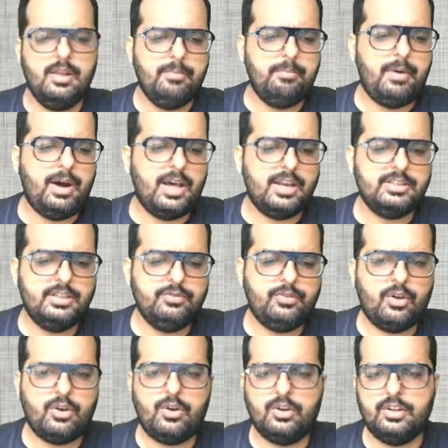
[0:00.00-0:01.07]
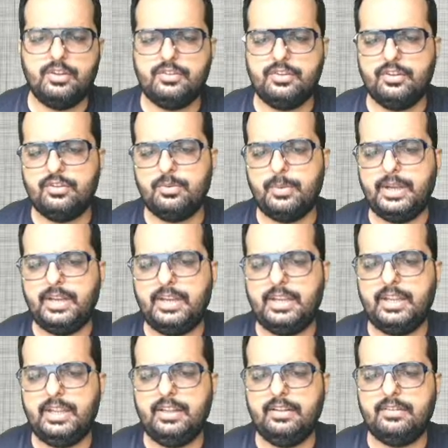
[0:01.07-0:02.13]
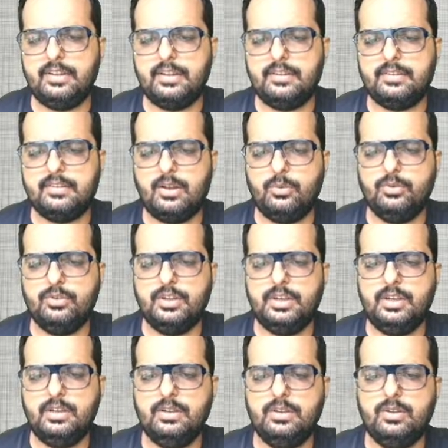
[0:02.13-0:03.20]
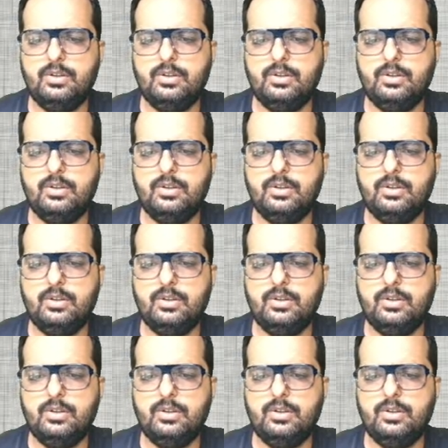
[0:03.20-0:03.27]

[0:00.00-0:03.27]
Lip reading: Margin for August is 26,000